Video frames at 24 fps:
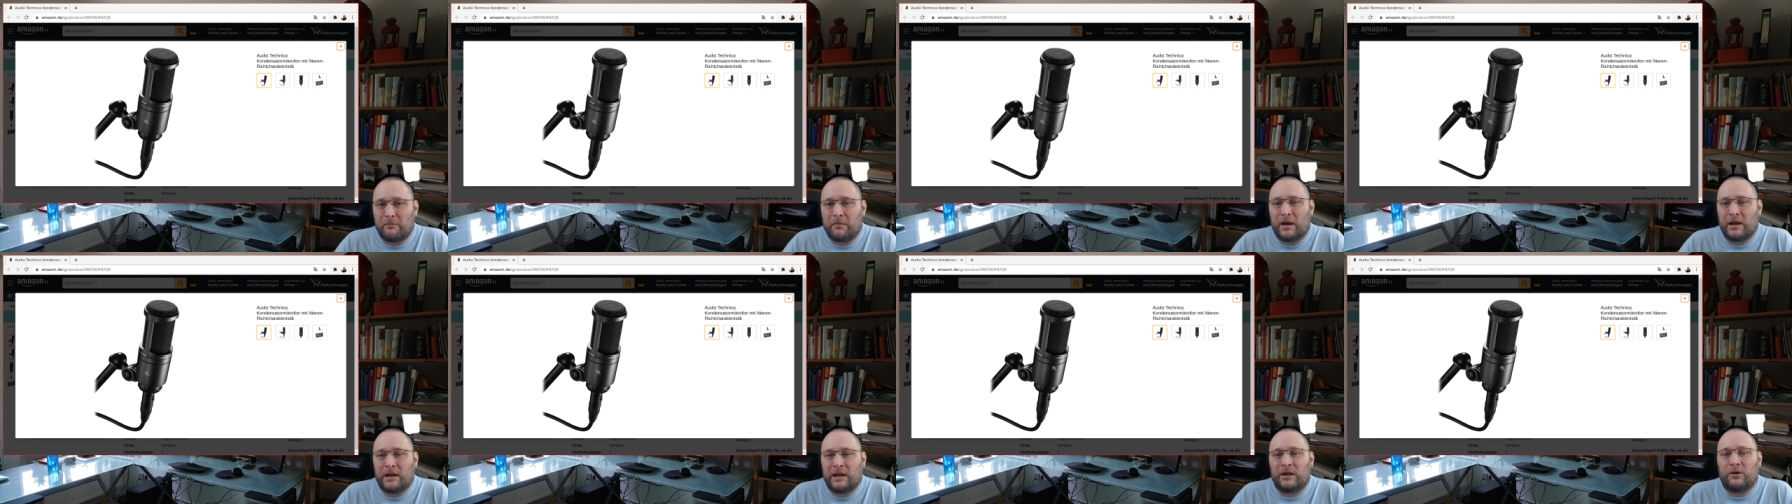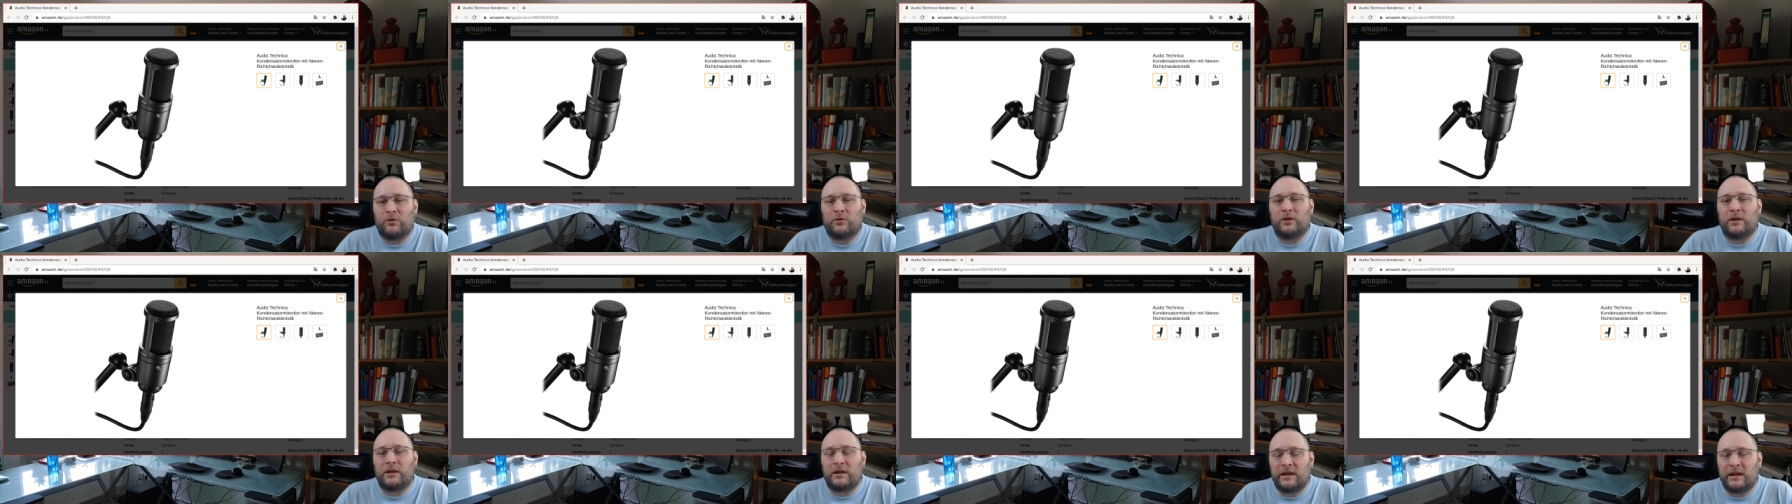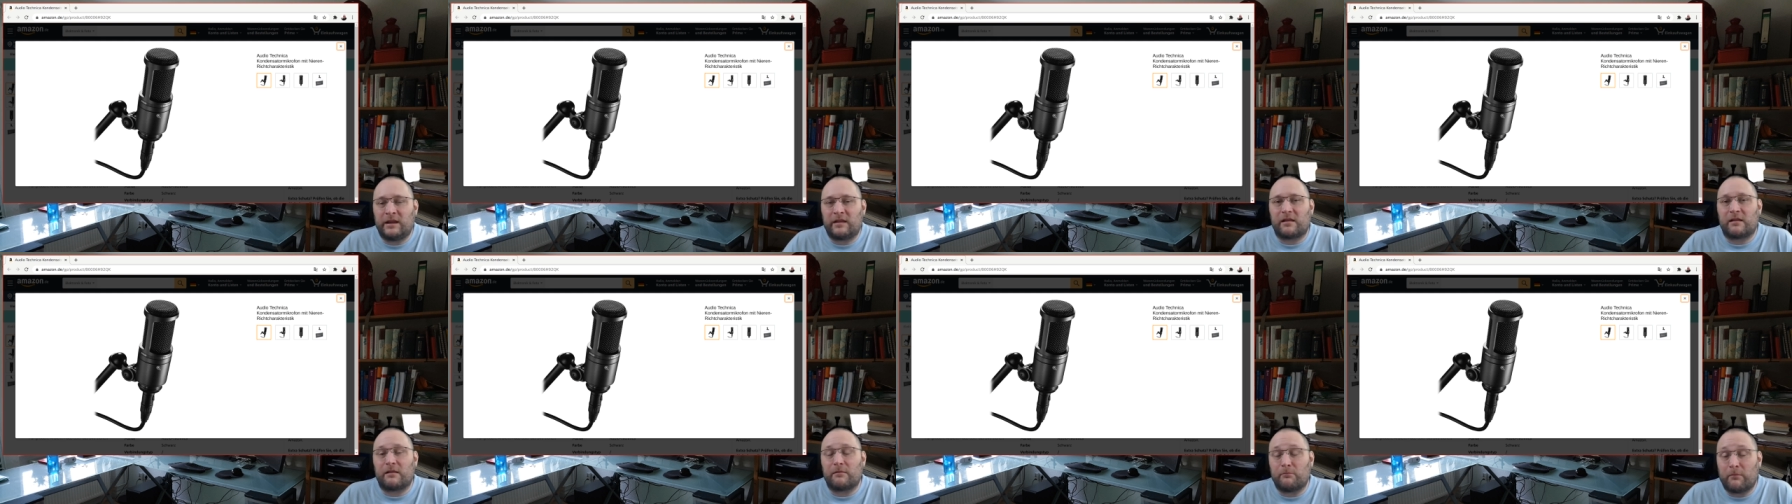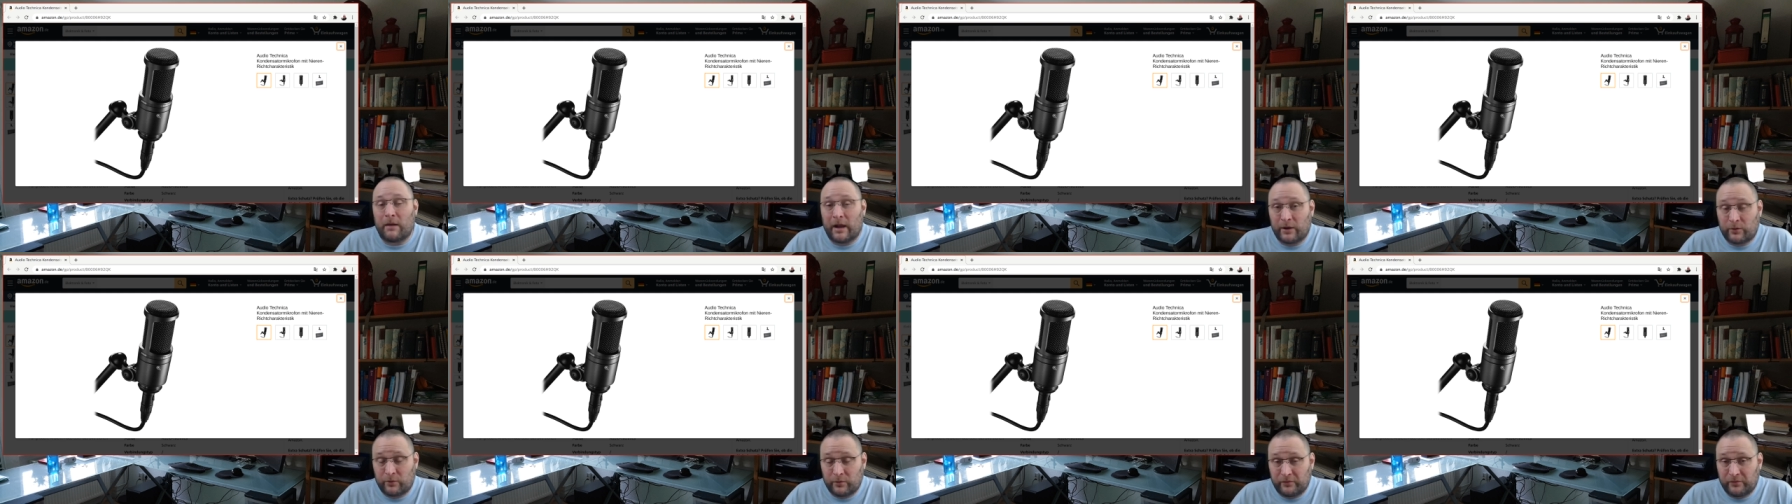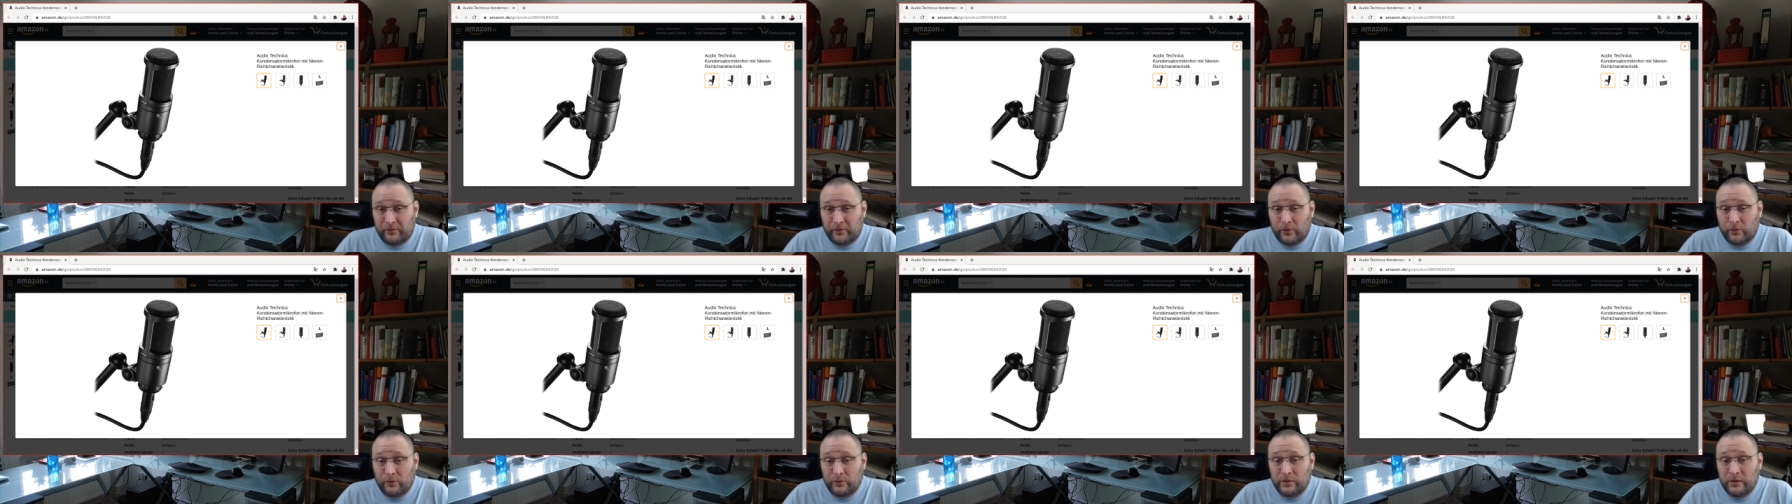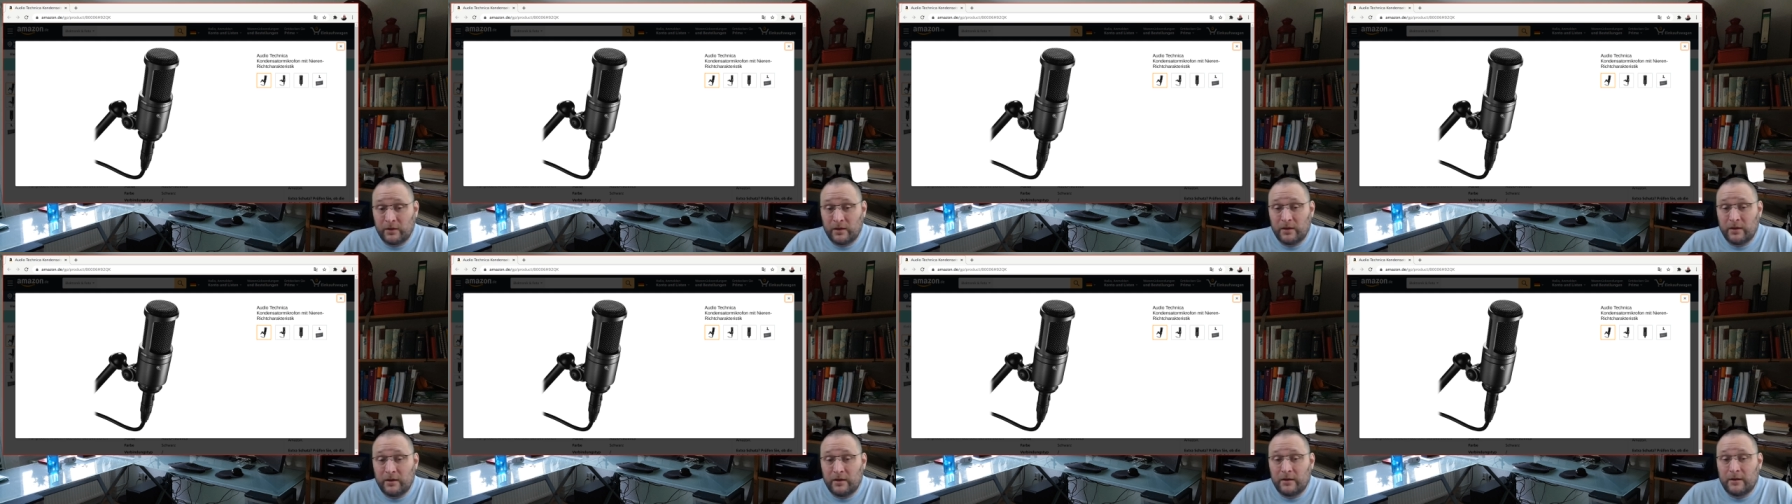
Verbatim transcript: money on a decent microphone